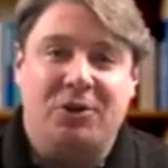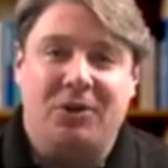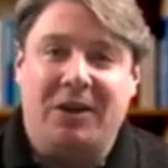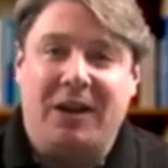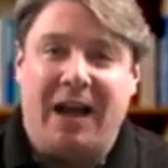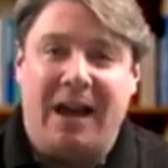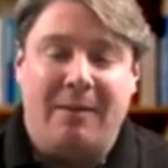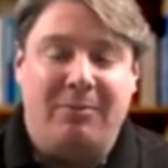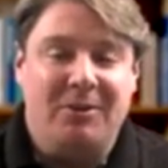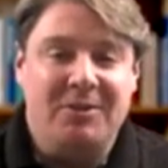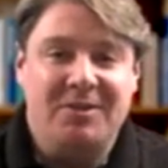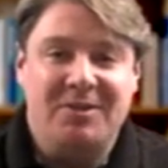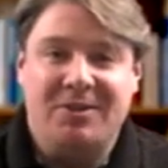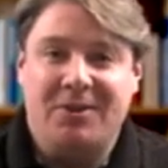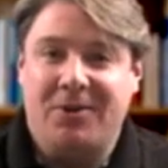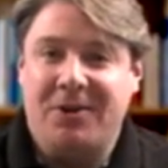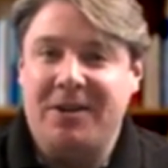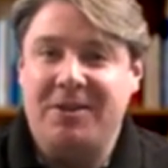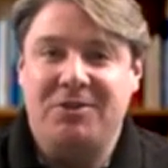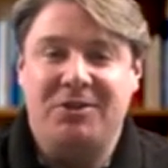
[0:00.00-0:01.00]
your Goblin
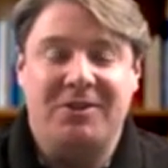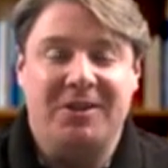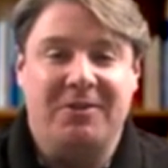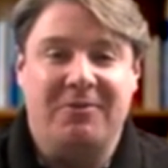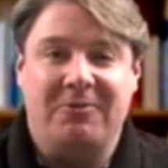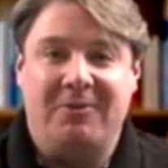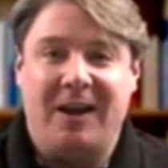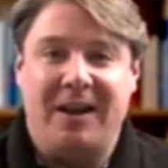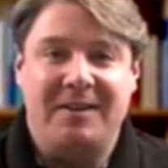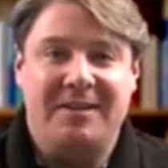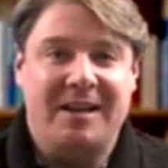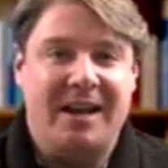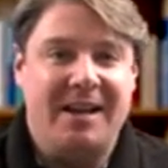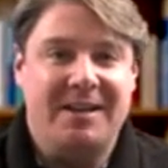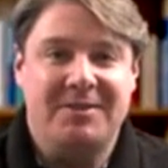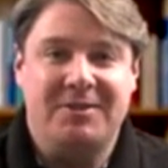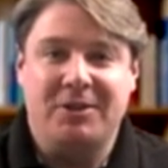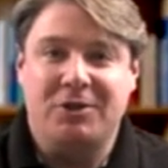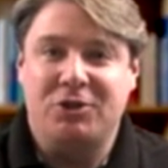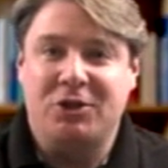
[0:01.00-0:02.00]
series. You did a
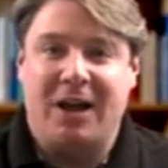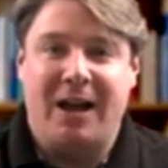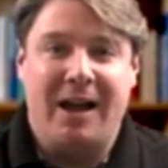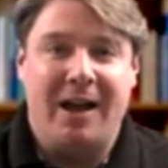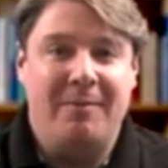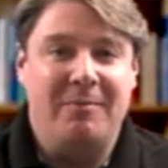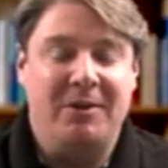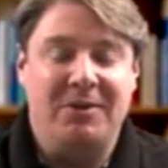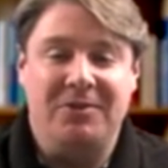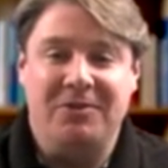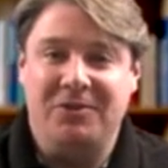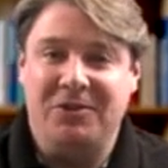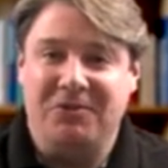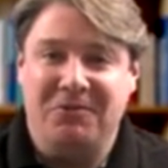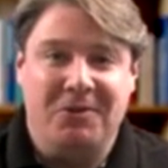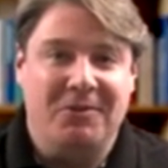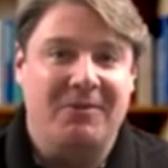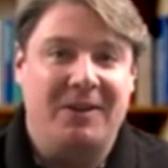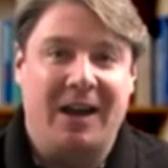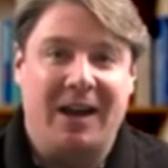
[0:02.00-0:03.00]
fantastic job, and
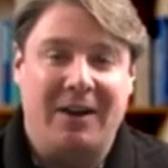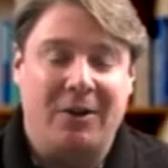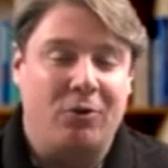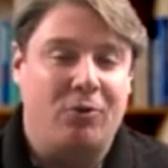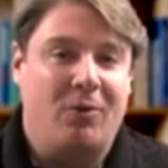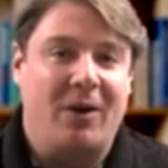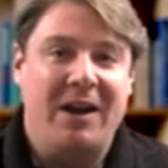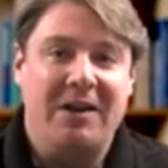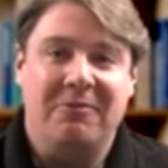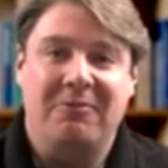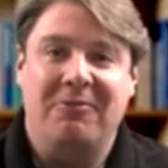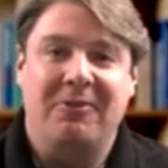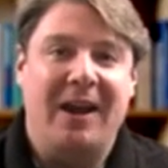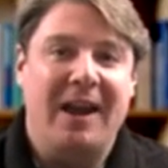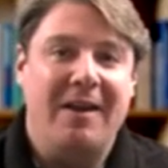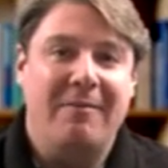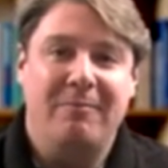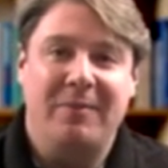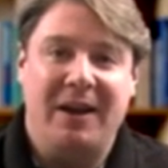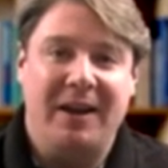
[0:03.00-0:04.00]
you've got a great
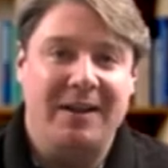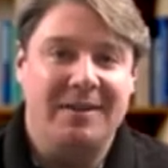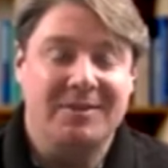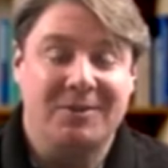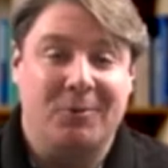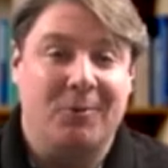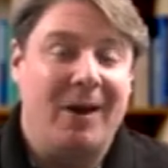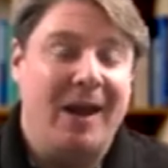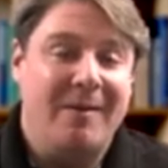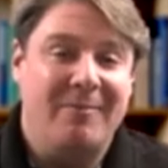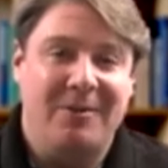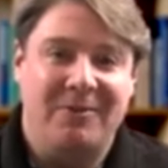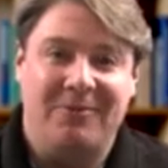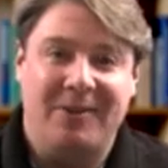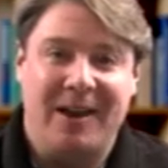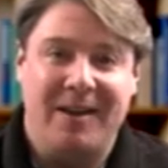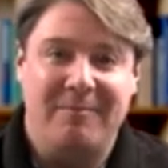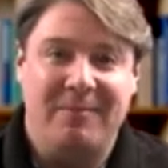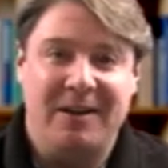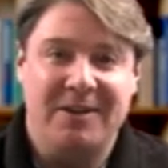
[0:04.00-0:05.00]
fan base, a rabid
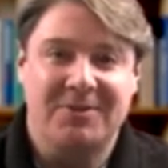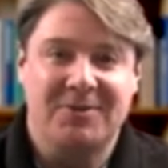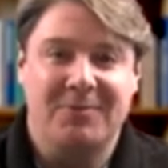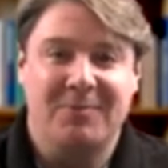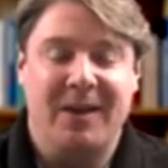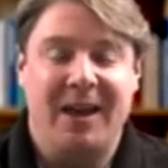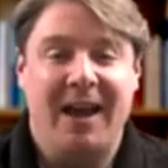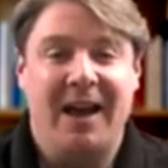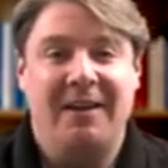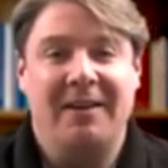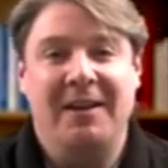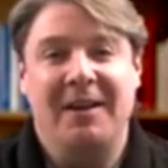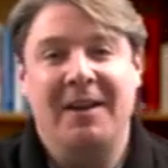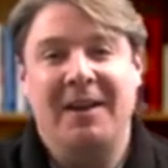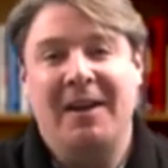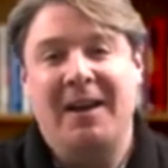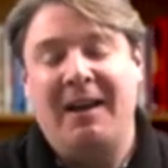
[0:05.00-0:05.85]
fan base from that.